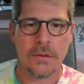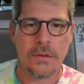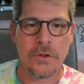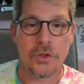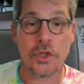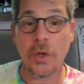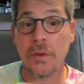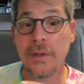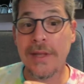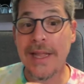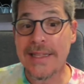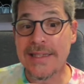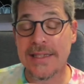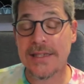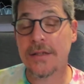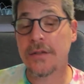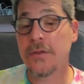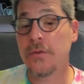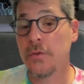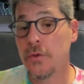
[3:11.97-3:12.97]
So
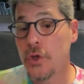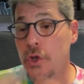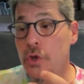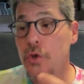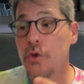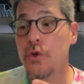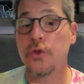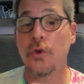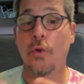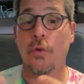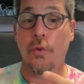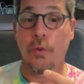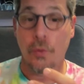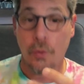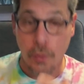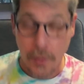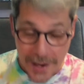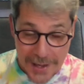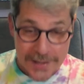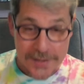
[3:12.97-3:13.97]
let's use
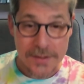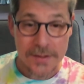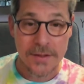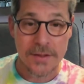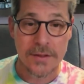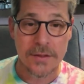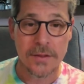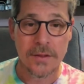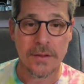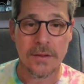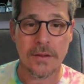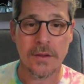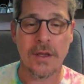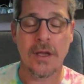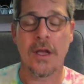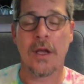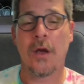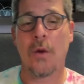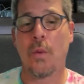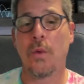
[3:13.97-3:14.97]
race.
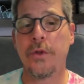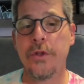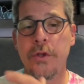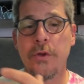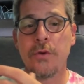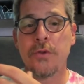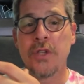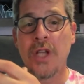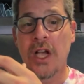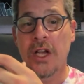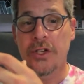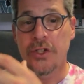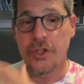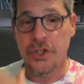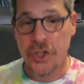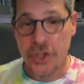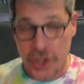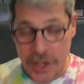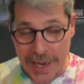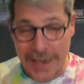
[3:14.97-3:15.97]
We'll use
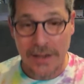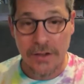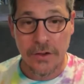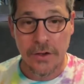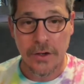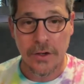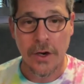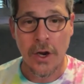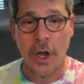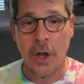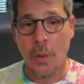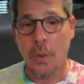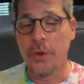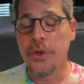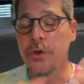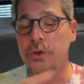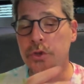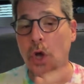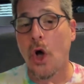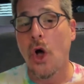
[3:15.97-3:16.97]
gender.
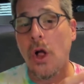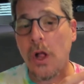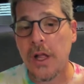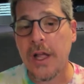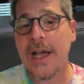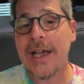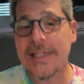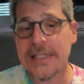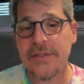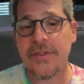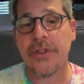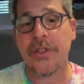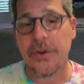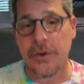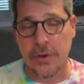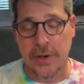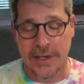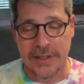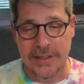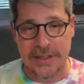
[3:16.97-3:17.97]
We'll use all kinds of other
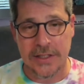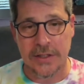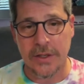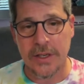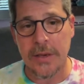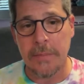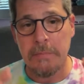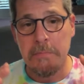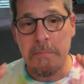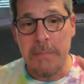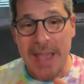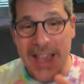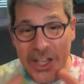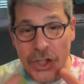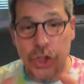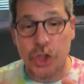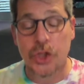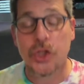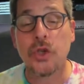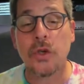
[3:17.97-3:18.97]
criteria to make
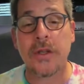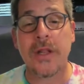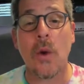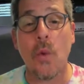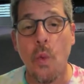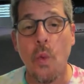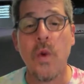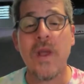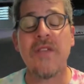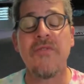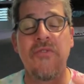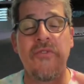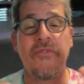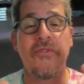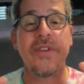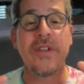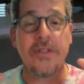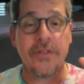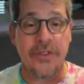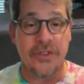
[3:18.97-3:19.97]
sure that we
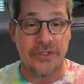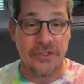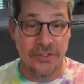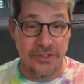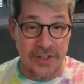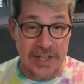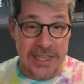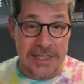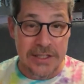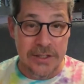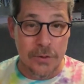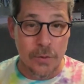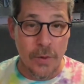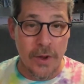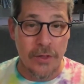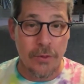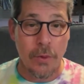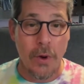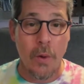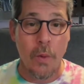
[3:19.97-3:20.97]
fill the seats
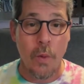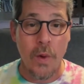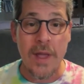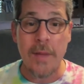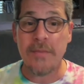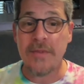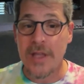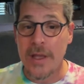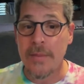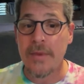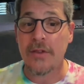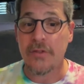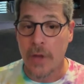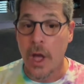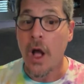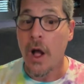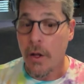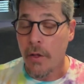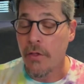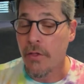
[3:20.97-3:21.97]
with what we deem as
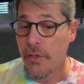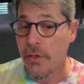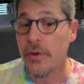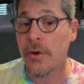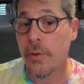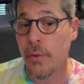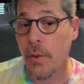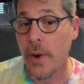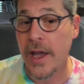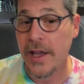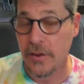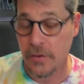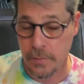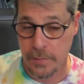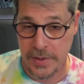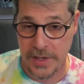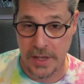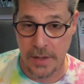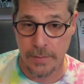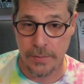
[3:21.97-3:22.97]
the right
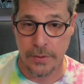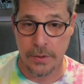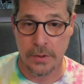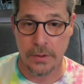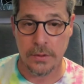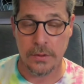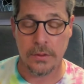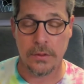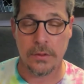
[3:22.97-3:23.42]
people.